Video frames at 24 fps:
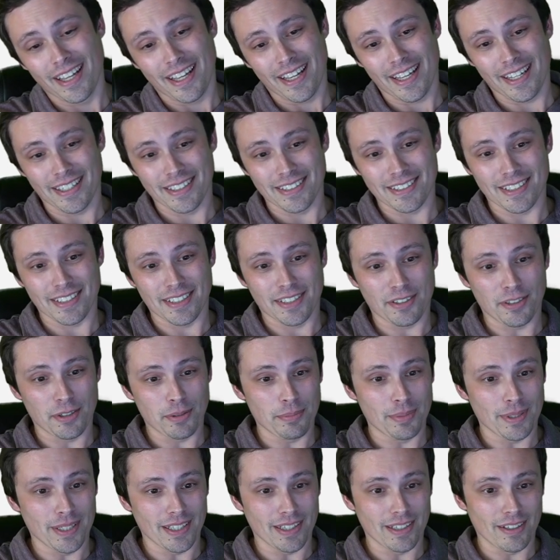hangs in there
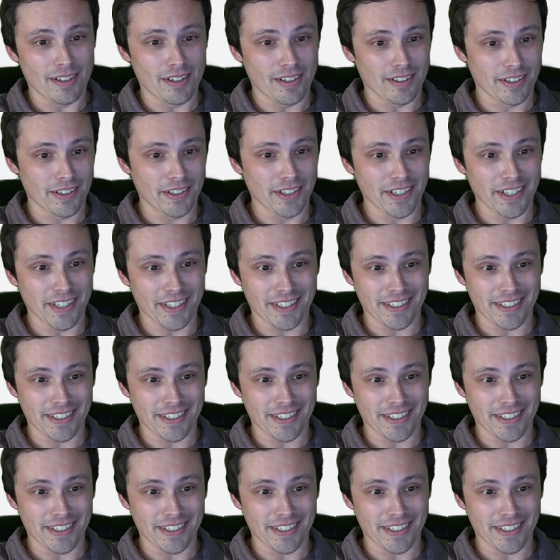a bit longer